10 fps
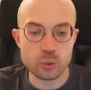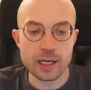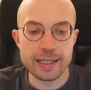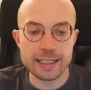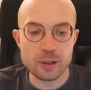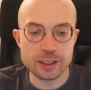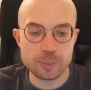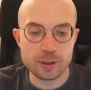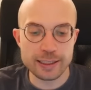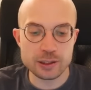Right now, it's
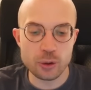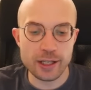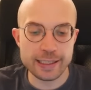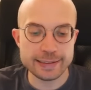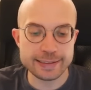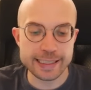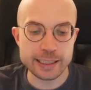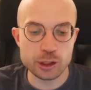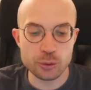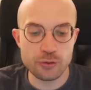placed on a
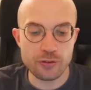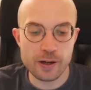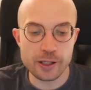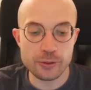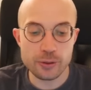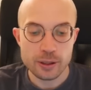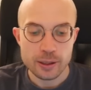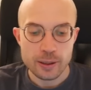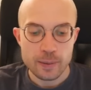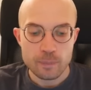central file.
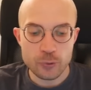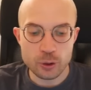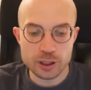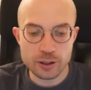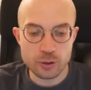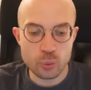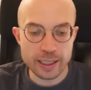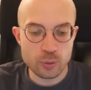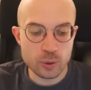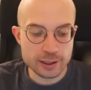Those are the
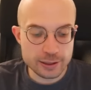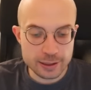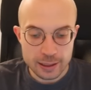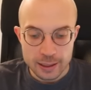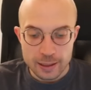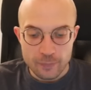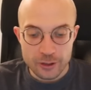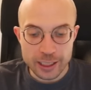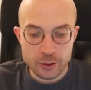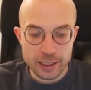red ones.
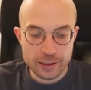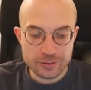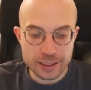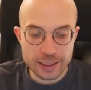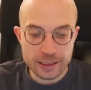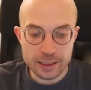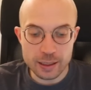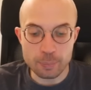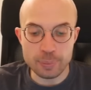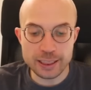Then you have the
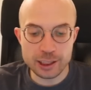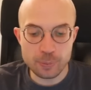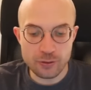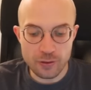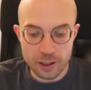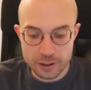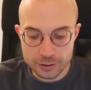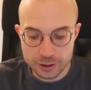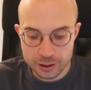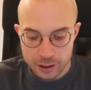bishop
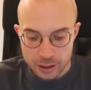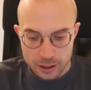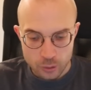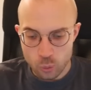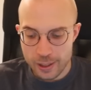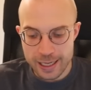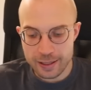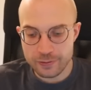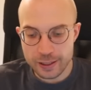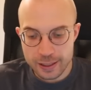files. We
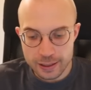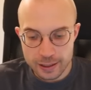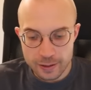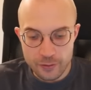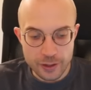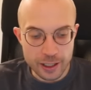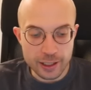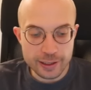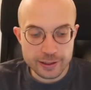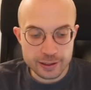have the
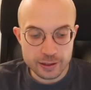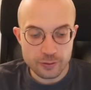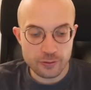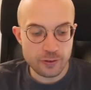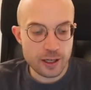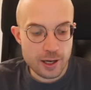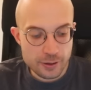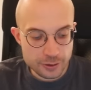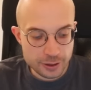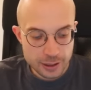knight
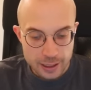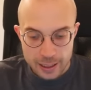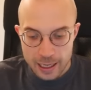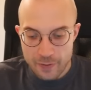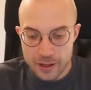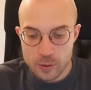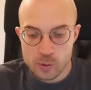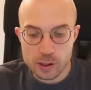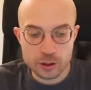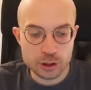files. And then
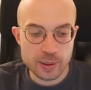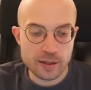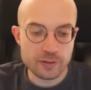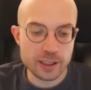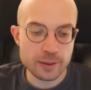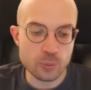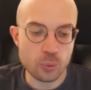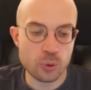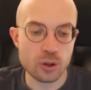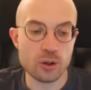we also have the
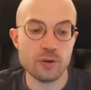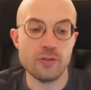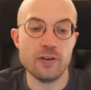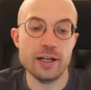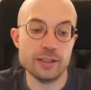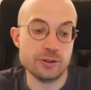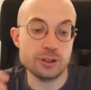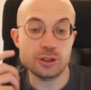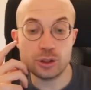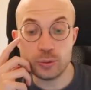rook files.
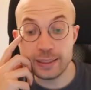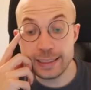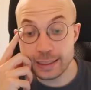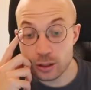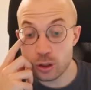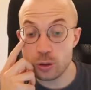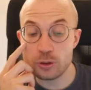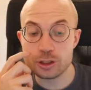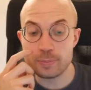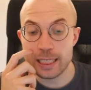So these
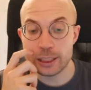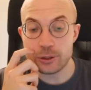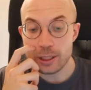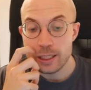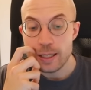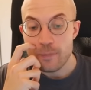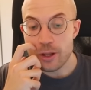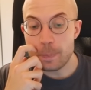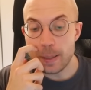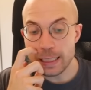colors matter.
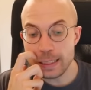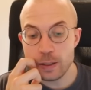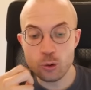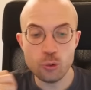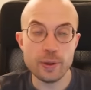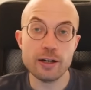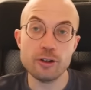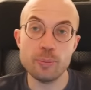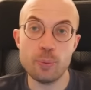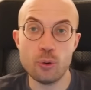Depending on where
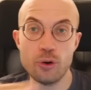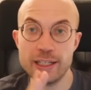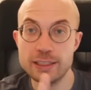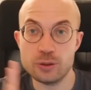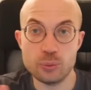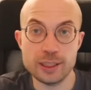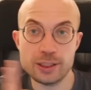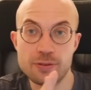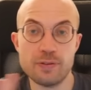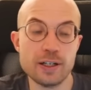the pawn is, on
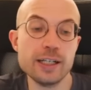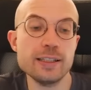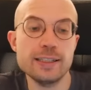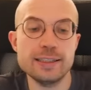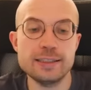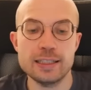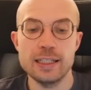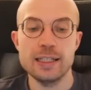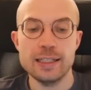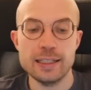which file it is,
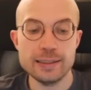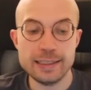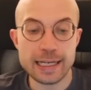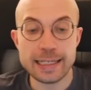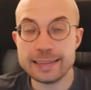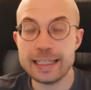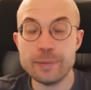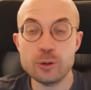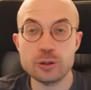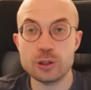the
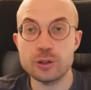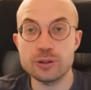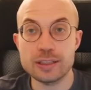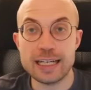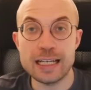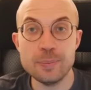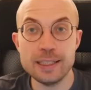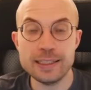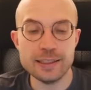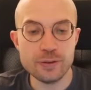endgame result can
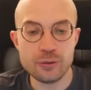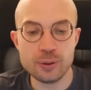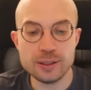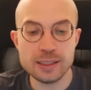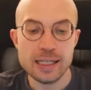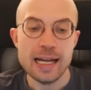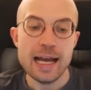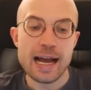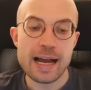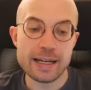be different.
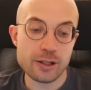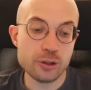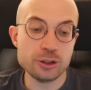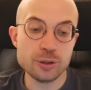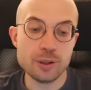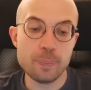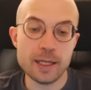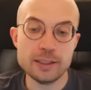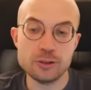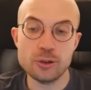And it also
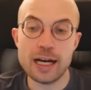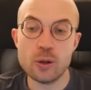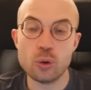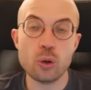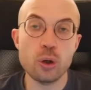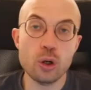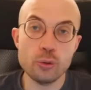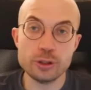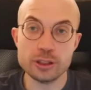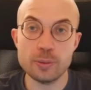depends on how
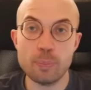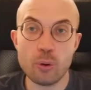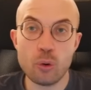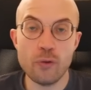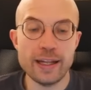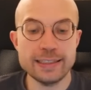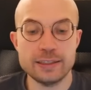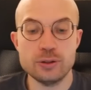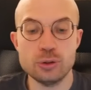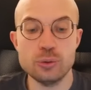close the pawn
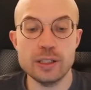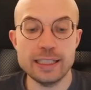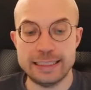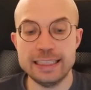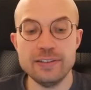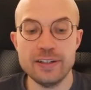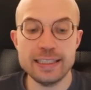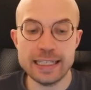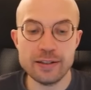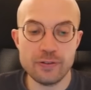is to
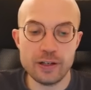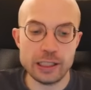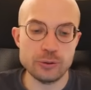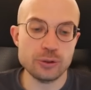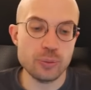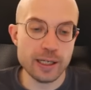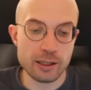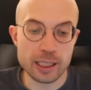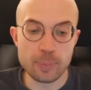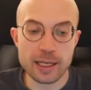achieving that final
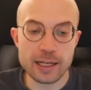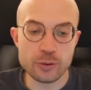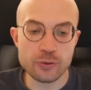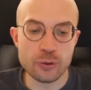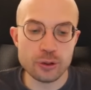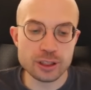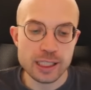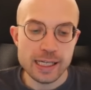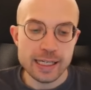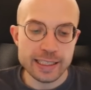square. Like black, of course,
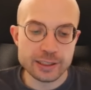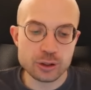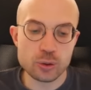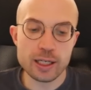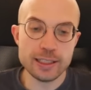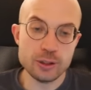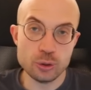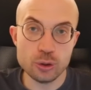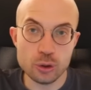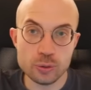is trying
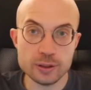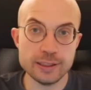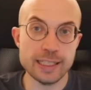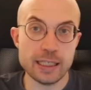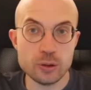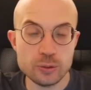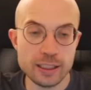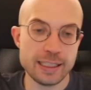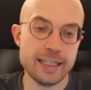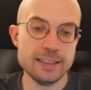to go down,
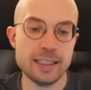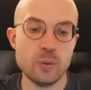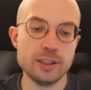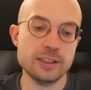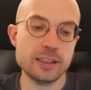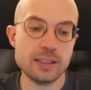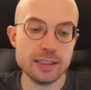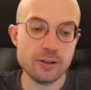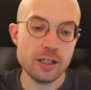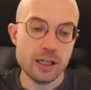in case that wasn't
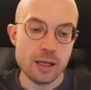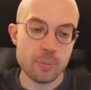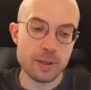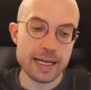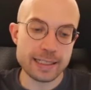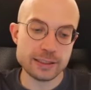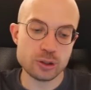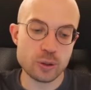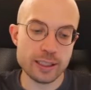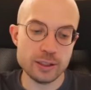clear. Black is
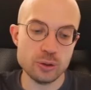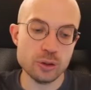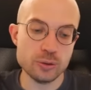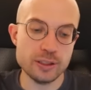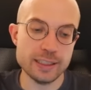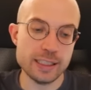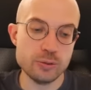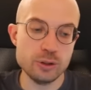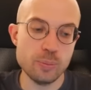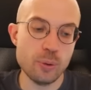trying to go
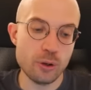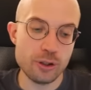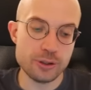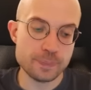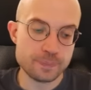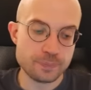down the board.